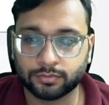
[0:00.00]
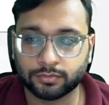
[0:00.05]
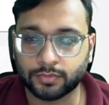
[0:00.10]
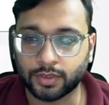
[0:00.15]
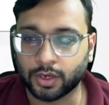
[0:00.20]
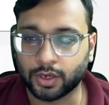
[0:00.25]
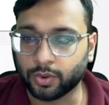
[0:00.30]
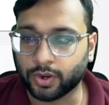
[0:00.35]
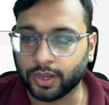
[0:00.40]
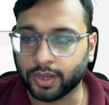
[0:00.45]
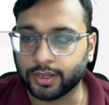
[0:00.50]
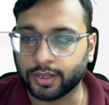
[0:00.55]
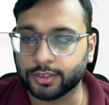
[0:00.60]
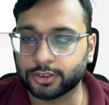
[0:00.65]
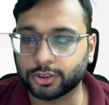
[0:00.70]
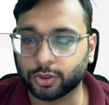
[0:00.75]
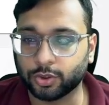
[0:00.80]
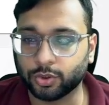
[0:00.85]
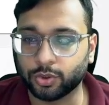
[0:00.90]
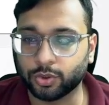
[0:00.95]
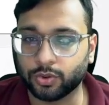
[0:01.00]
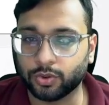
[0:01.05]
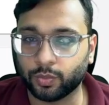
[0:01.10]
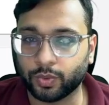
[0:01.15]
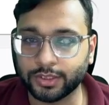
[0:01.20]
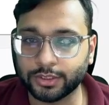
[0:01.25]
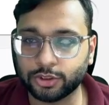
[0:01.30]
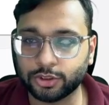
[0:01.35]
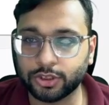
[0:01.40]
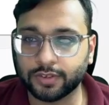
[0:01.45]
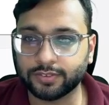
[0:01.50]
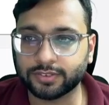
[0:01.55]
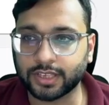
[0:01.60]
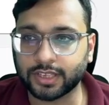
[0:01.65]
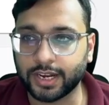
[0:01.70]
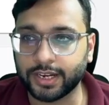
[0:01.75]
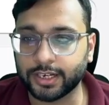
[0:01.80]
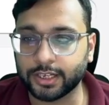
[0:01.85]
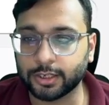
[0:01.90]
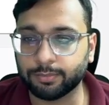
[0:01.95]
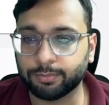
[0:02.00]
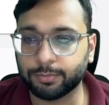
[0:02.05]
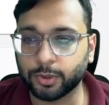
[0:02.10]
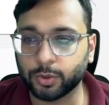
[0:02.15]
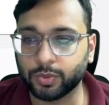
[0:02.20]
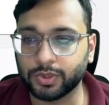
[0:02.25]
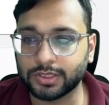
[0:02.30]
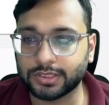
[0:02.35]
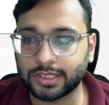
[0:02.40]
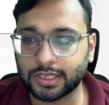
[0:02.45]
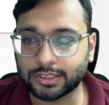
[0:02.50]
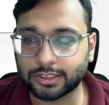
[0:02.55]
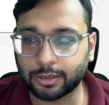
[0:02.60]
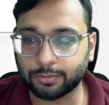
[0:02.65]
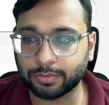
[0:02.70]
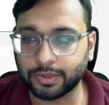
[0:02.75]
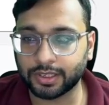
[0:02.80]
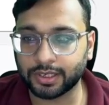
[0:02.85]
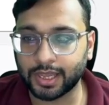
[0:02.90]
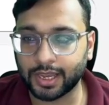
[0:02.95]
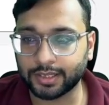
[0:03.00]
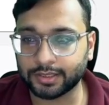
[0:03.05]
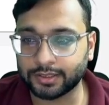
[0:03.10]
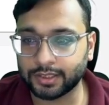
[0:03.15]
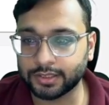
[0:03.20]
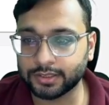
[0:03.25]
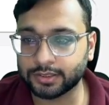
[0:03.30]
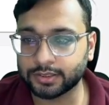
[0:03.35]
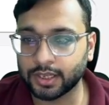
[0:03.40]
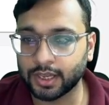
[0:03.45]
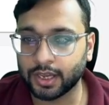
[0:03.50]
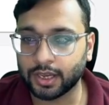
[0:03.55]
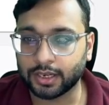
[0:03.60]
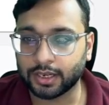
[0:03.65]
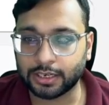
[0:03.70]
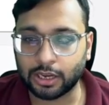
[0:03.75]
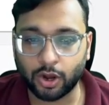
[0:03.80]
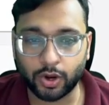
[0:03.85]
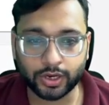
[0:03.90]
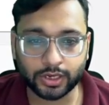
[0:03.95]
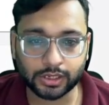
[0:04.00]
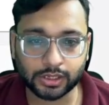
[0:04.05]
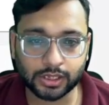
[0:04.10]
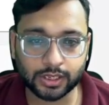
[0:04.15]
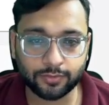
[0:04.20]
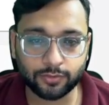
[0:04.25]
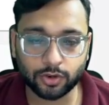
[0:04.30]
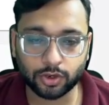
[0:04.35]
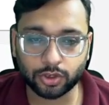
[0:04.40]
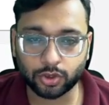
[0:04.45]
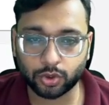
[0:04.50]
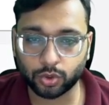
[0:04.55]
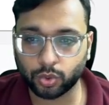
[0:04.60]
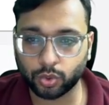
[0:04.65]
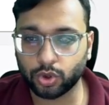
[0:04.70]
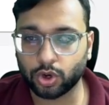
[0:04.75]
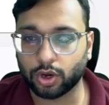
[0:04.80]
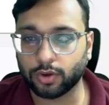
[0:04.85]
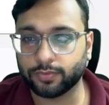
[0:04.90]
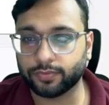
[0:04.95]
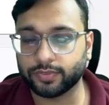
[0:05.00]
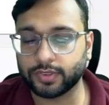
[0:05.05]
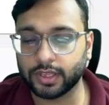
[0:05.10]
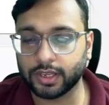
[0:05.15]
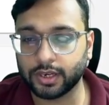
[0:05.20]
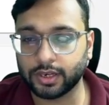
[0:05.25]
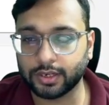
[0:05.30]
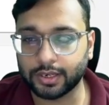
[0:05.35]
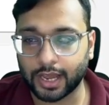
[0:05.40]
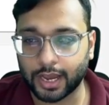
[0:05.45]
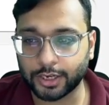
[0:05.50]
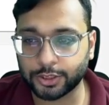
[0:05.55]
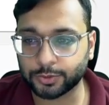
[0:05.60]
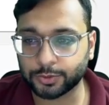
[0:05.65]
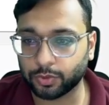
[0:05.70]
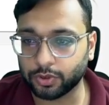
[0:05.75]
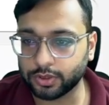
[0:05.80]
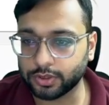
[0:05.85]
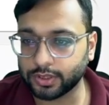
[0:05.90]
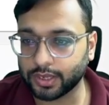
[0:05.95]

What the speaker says: Okay, so once you have signed up, you will see something like this. Now it will give you a tour of the dashboard.